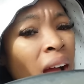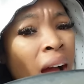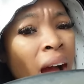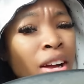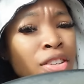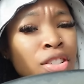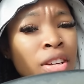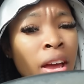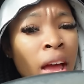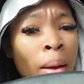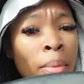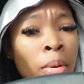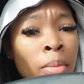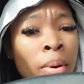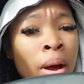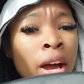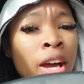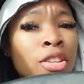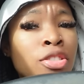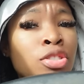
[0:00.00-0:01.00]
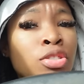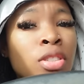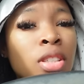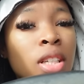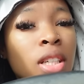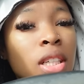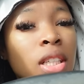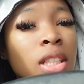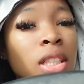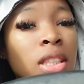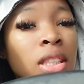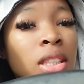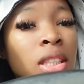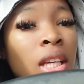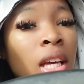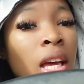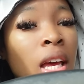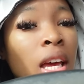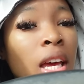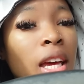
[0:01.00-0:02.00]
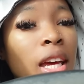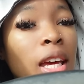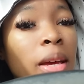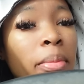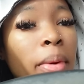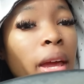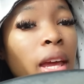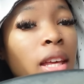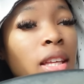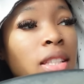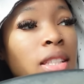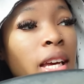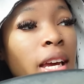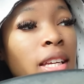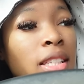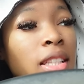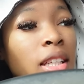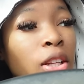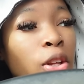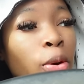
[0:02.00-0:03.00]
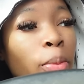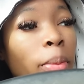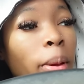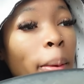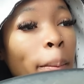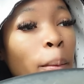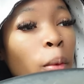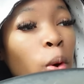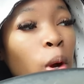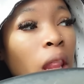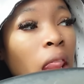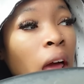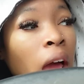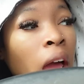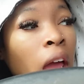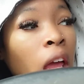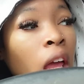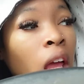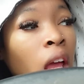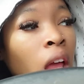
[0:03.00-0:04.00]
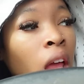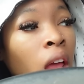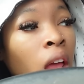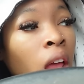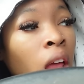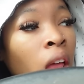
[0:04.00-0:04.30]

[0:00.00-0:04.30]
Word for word: I just add papaya juice because it make it taste a little bit more like